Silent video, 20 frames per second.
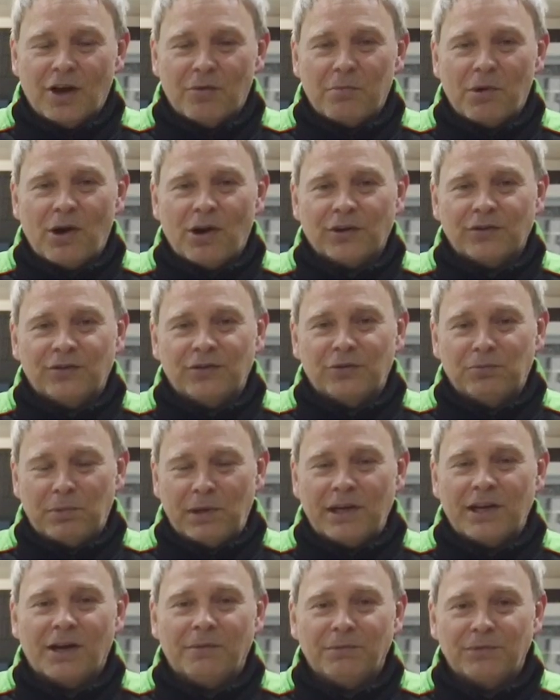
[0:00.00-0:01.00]
car parks and
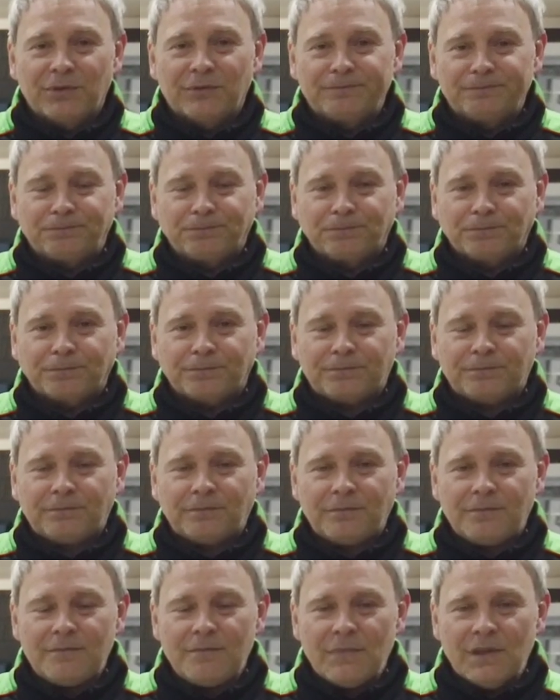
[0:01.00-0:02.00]
speed humps.
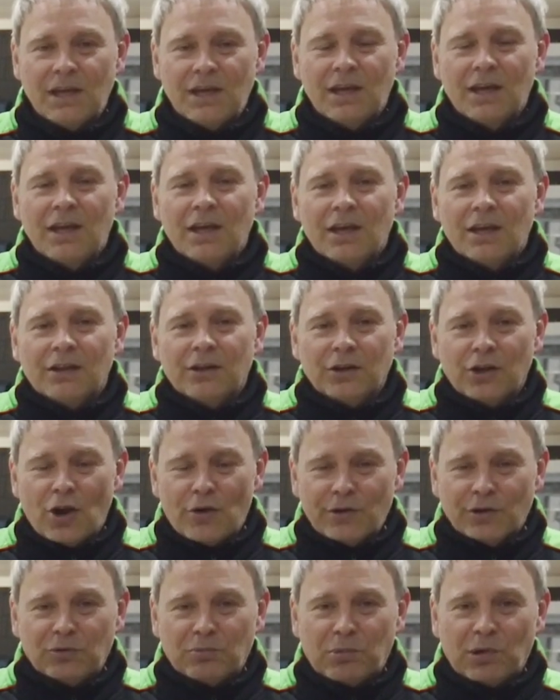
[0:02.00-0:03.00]
The
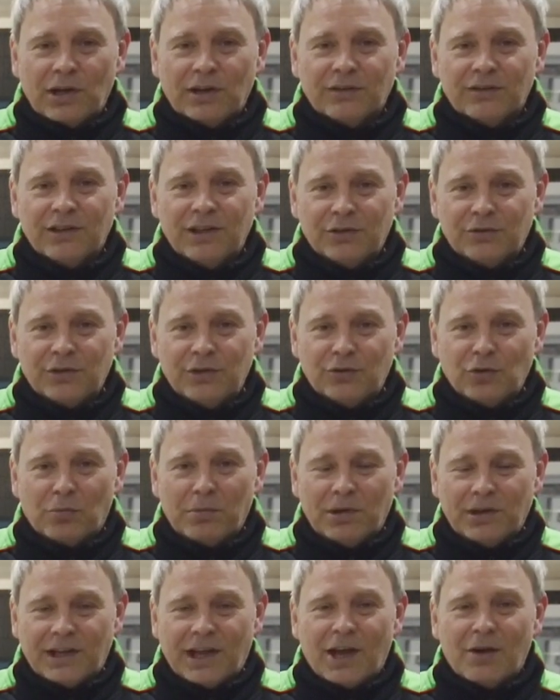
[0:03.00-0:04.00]
lowering springs literally
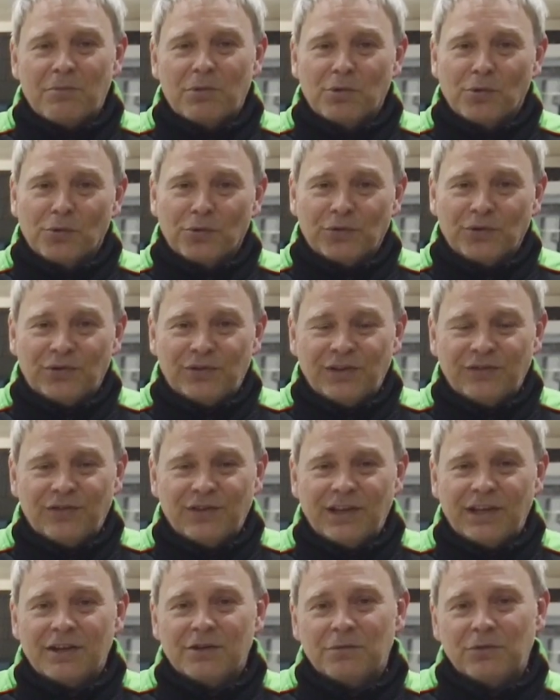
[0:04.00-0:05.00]
drop it down, but also
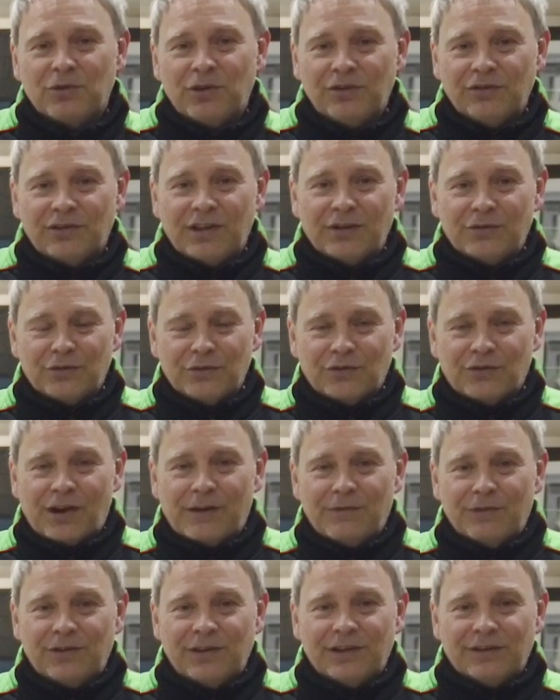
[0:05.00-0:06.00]
stiffen it, which means the centre of
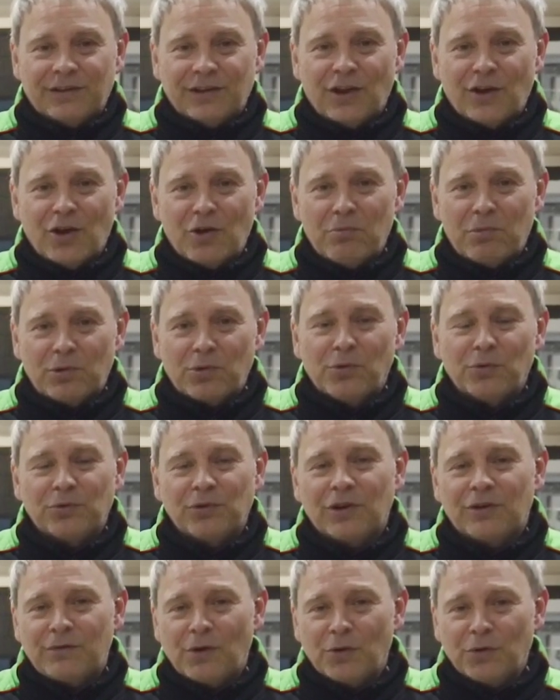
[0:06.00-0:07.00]
gravity is lower, but
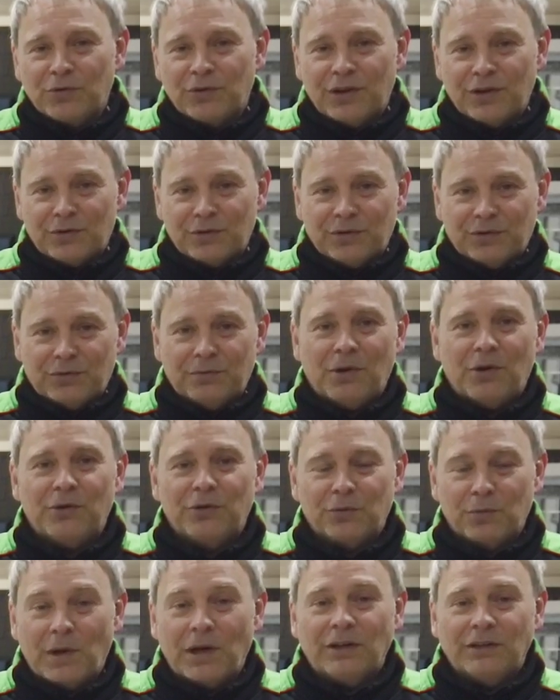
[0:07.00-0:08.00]
also a roll centre is
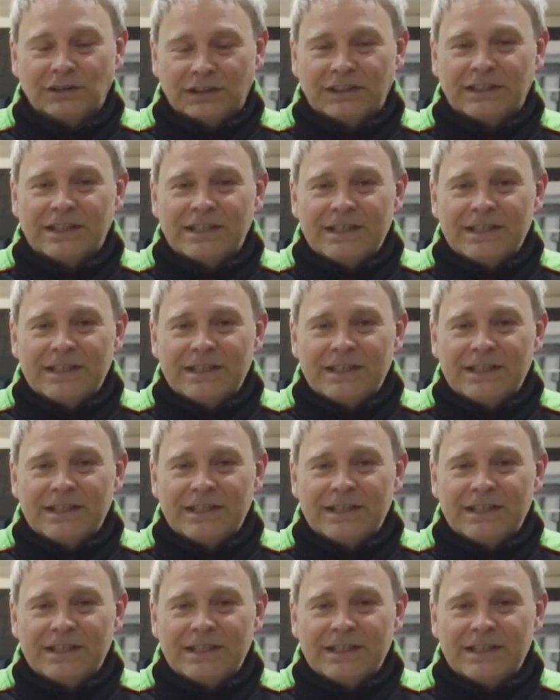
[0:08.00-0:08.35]
slower as well.